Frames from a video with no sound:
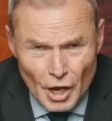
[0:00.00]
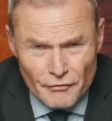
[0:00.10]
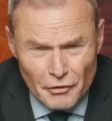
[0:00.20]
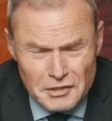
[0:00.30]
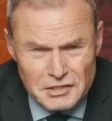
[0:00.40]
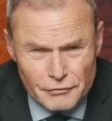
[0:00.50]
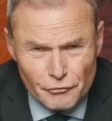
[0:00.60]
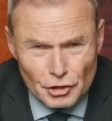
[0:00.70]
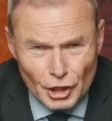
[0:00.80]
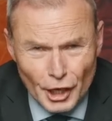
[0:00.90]
a very
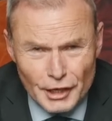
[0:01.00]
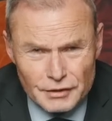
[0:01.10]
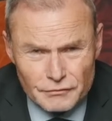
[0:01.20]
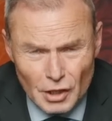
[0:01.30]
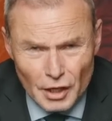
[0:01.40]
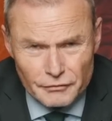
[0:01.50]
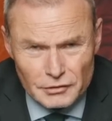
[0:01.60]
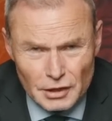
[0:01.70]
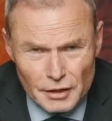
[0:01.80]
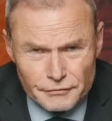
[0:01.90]
different kind of life, a
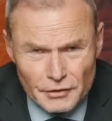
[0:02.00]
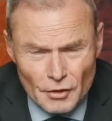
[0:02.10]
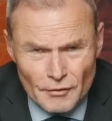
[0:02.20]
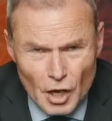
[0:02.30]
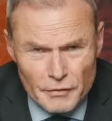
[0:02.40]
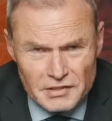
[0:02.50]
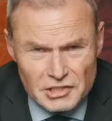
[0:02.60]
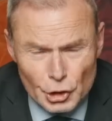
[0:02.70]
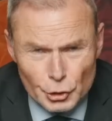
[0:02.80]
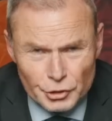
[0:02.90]
life of its
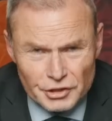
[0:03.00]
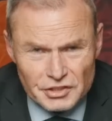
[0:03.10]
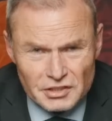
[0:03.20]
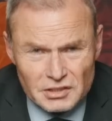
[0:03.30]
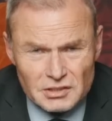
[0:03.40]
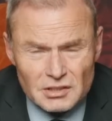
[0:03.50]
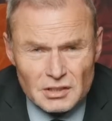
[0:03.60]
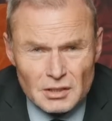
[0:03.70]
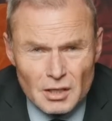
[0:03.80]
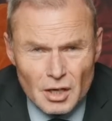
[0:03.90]
own indeed.
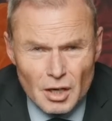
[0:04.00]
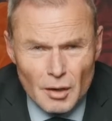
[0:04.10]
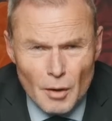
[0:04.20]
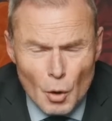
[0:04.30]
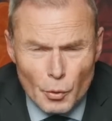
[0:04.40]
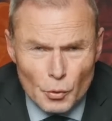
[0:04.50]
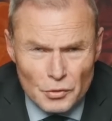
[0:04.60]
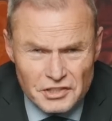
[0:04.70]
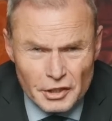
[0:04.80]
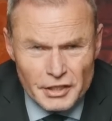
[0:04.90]
Uh, we're
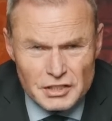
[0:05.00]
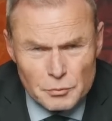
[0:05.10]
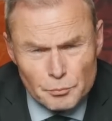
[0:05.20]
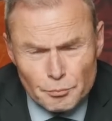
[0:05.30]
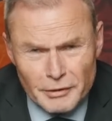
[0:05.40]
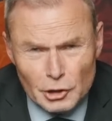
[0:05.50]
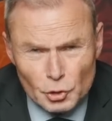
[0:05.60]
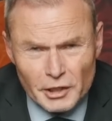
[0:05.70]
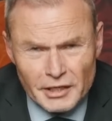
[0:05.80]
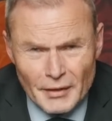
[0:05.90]
also going to be
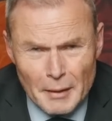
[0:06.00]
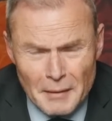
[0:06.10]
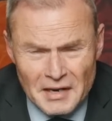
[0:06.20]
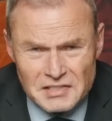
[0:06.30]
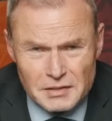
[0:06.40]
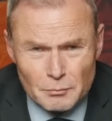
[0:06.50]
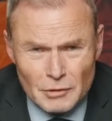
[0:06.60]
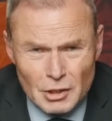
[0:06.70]
looking at that maxim,